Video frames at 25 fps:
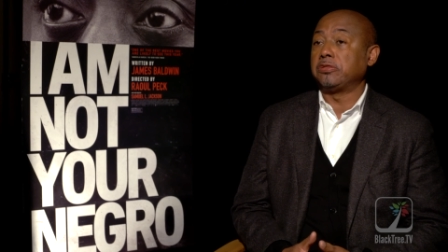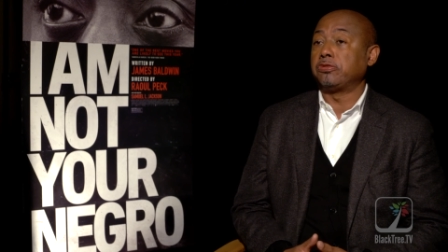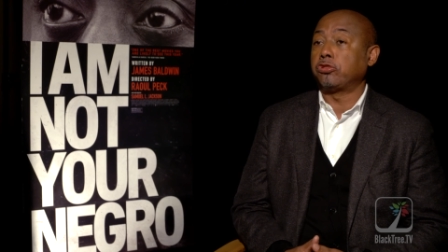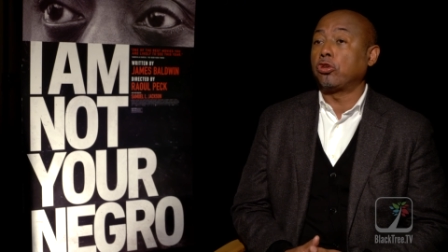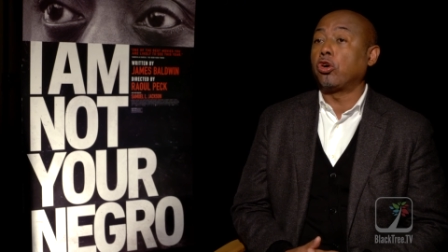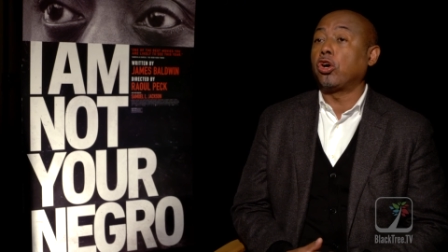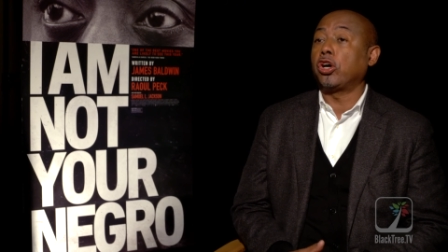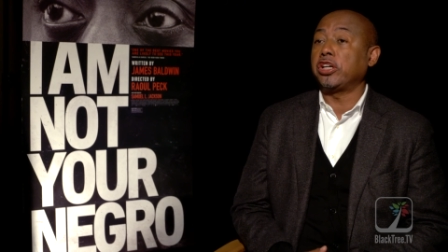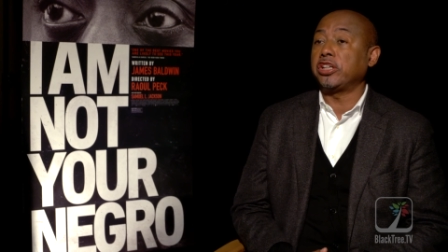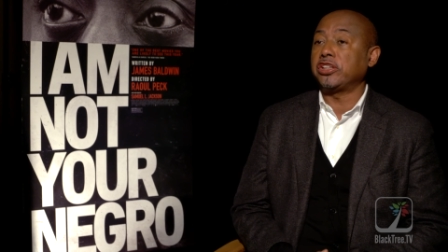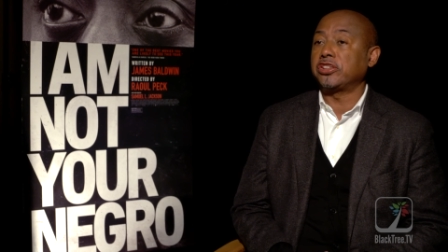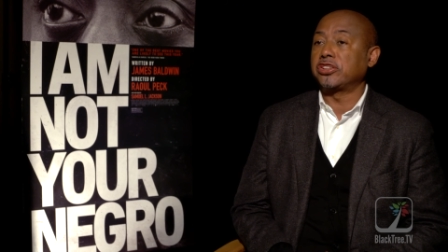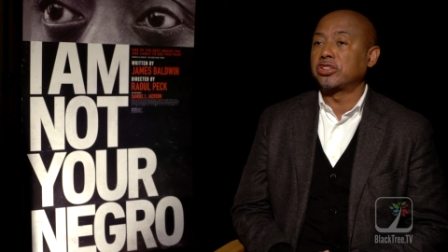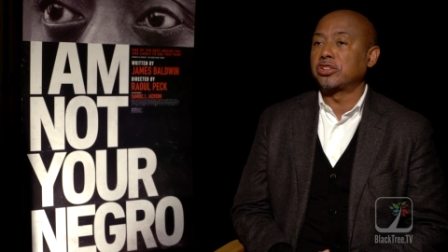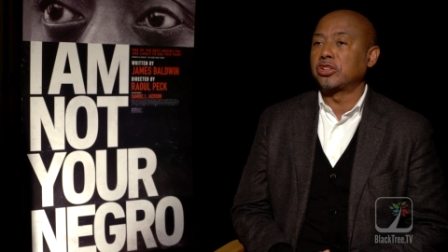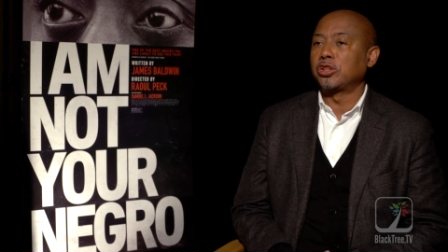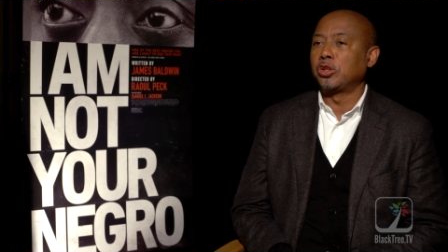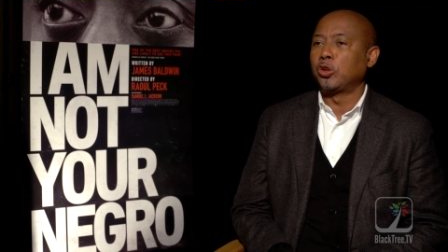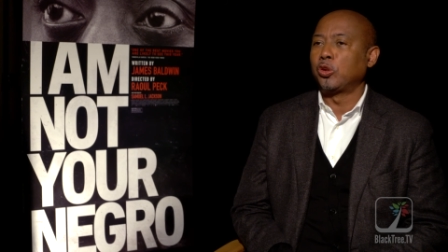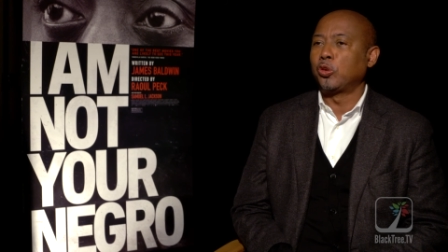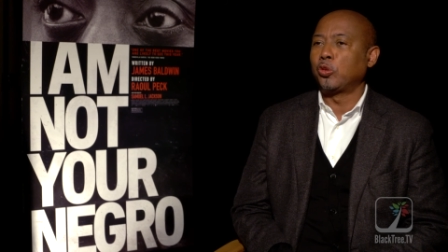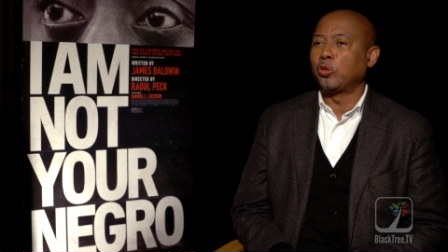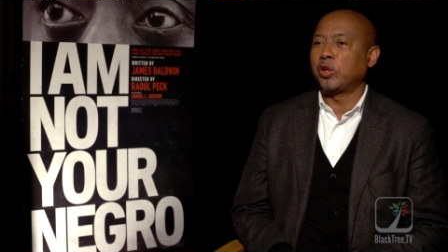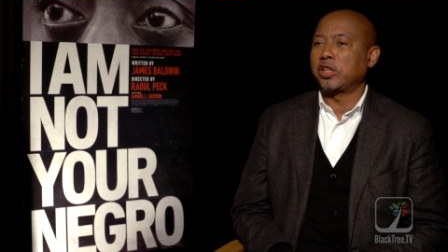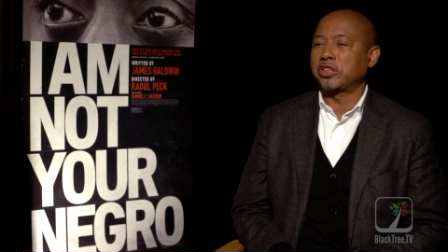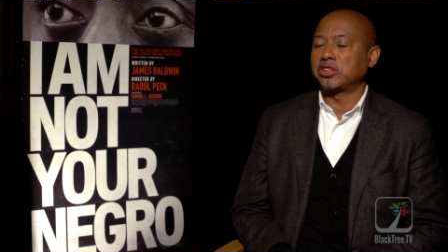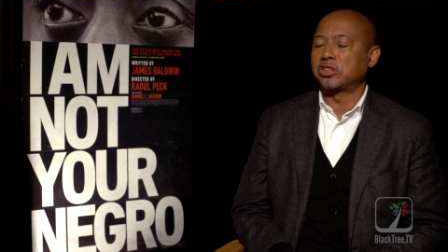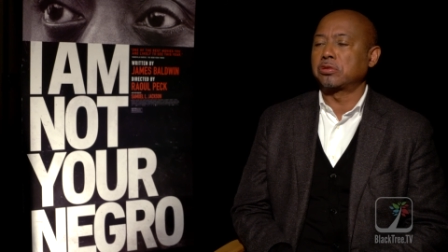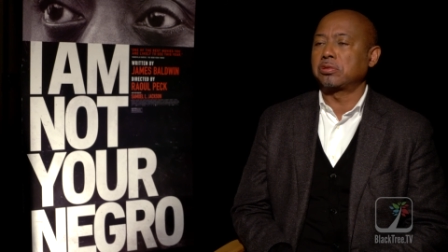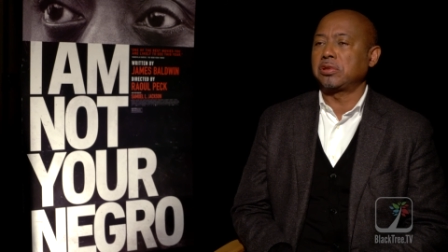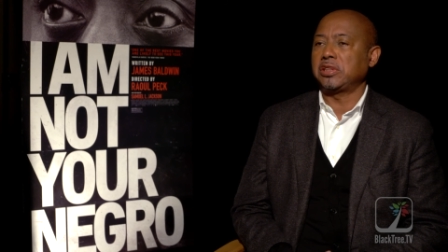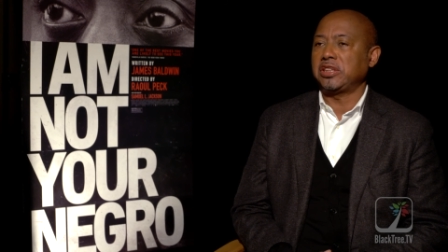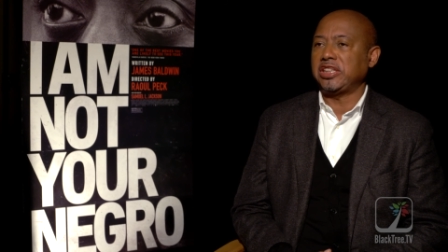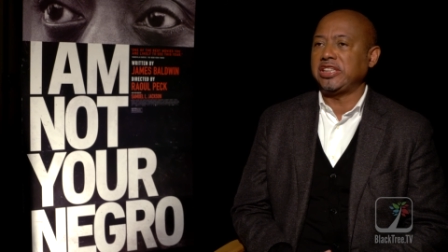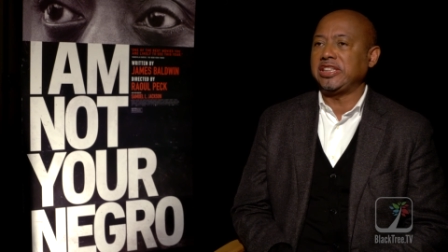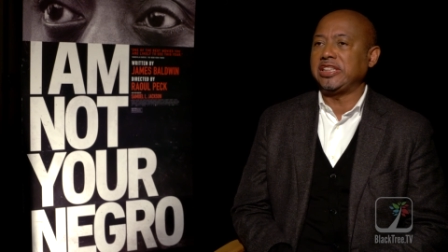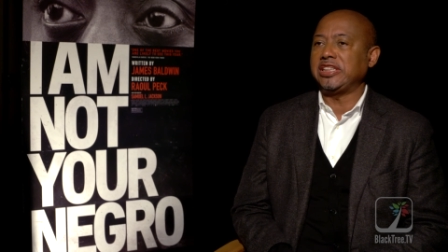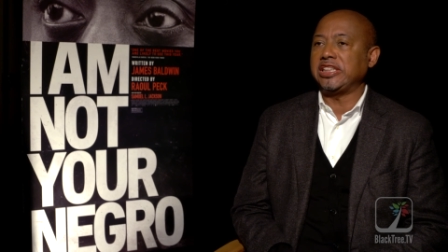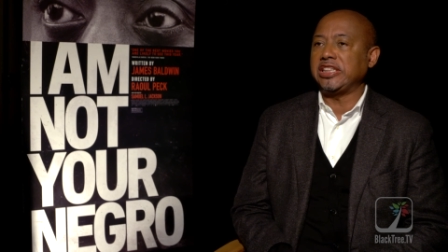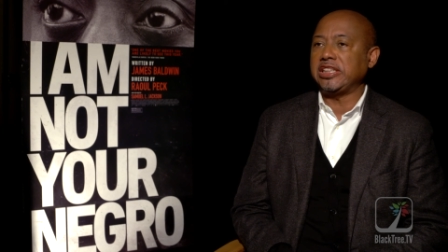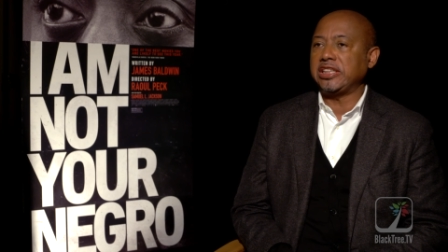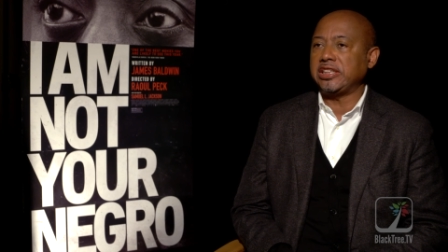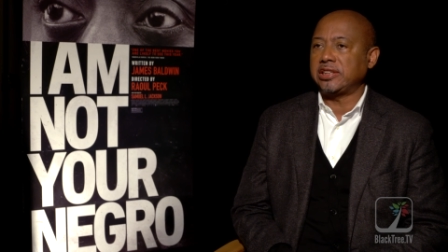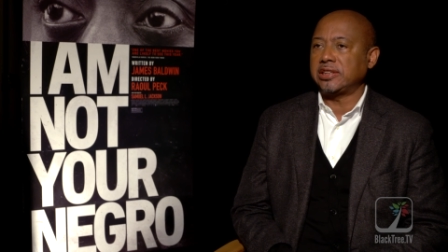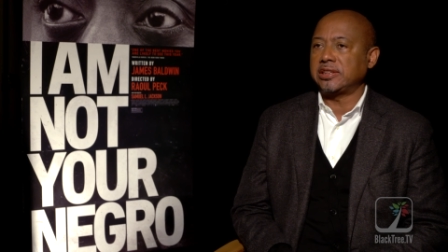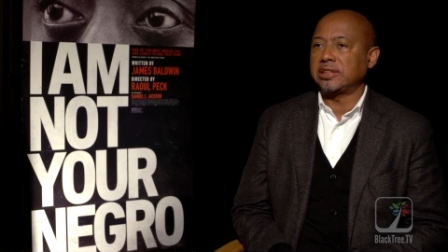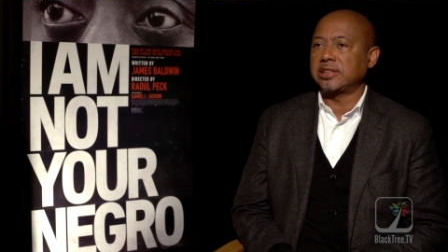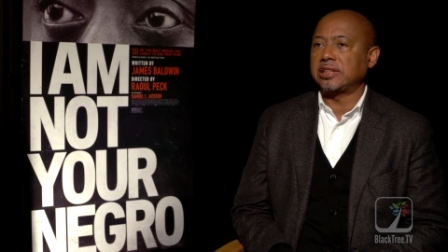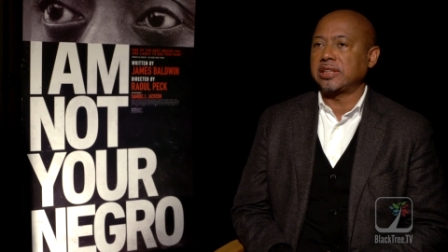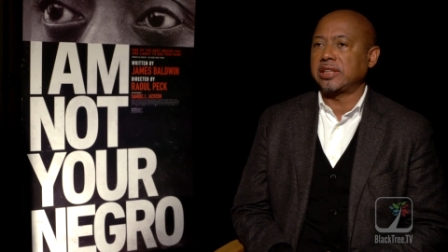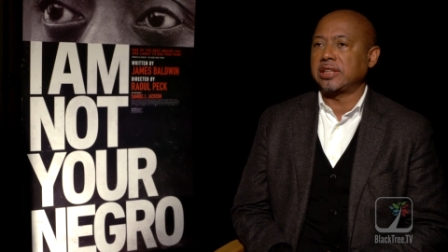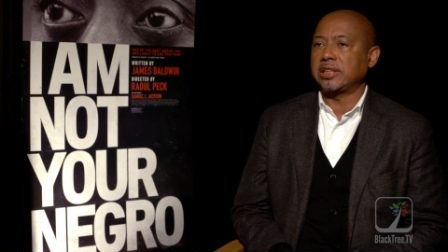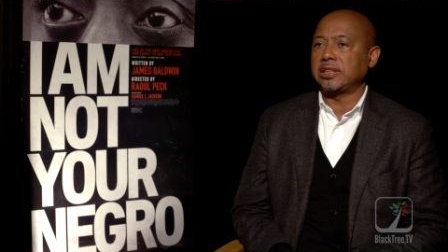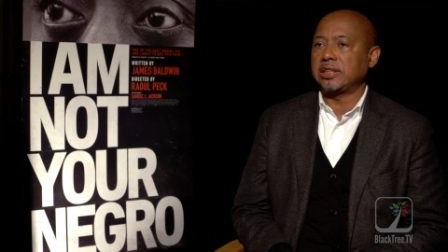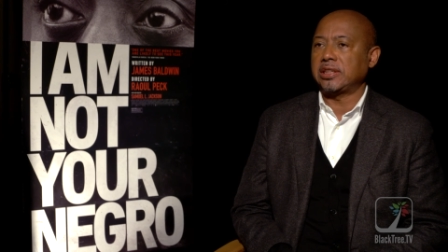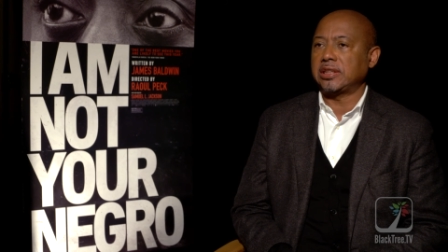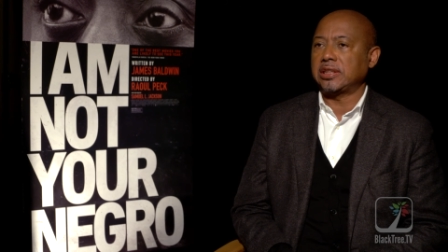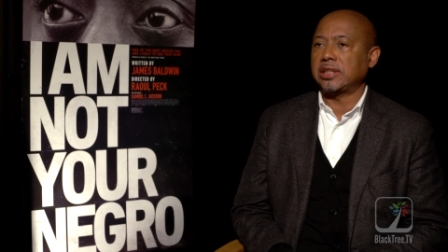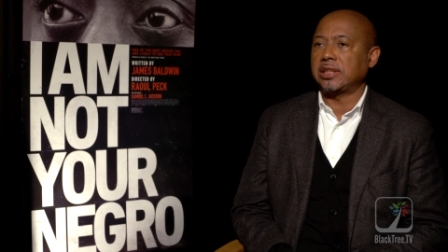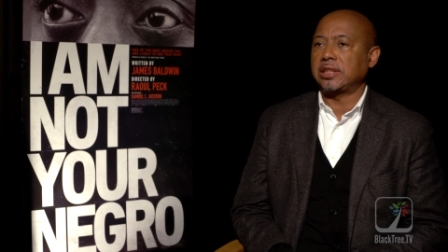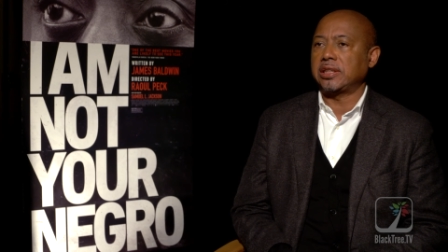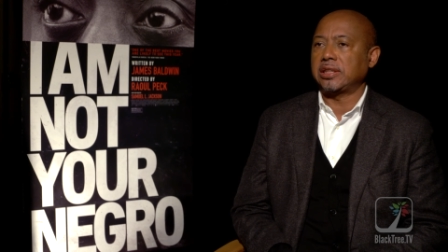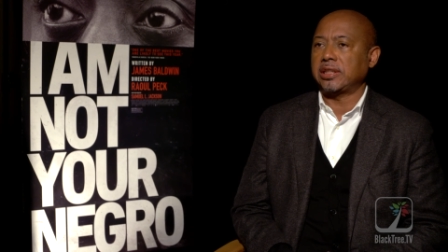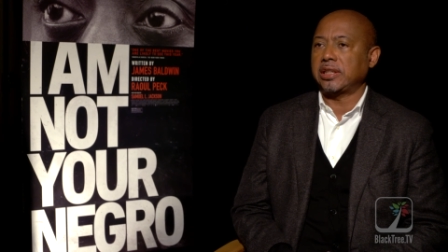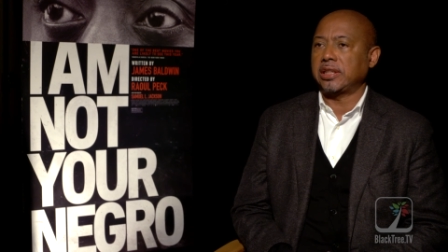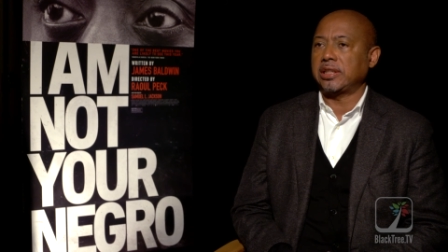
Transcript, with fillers: voice was really needed and, uh,